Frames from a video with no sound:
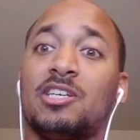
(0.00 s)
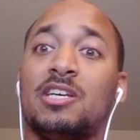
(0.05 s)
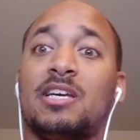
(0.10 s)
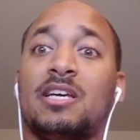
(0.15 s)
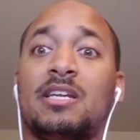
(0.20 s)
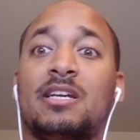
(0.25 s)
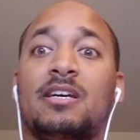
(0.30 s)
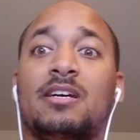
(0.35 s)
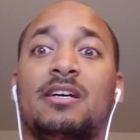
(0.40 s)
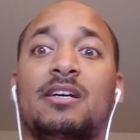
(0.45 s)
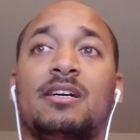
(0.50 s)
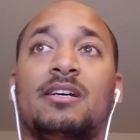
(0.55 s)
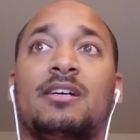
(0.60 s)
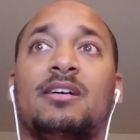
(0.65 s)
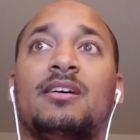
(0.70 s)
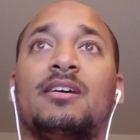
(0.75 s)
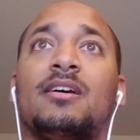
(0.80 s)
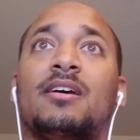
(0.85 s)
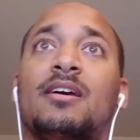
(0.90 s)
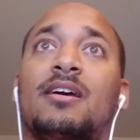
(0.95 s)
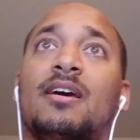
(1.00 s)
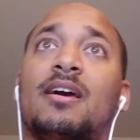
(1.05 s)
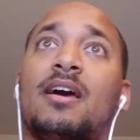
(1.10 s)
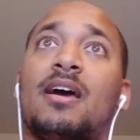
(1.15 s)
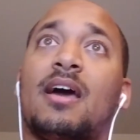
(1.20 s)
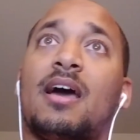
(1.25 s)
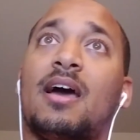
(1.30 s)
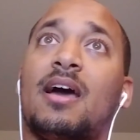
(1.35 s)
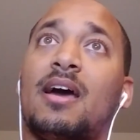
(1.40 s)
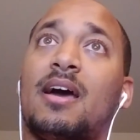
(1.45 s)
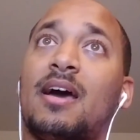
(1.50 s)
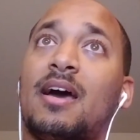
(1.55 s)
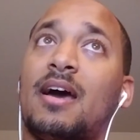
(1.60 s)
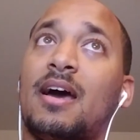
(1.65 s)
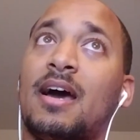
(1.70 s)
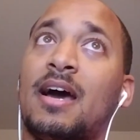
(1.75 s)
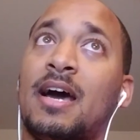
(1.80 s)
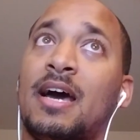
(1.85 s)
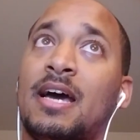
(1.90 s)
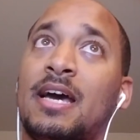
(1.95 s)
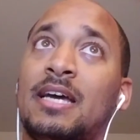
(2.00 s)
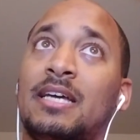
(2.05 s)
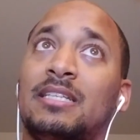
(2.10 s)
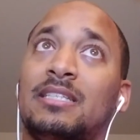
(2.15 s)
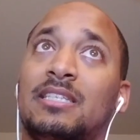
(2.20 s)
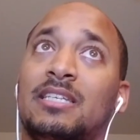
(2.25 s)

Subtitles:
and I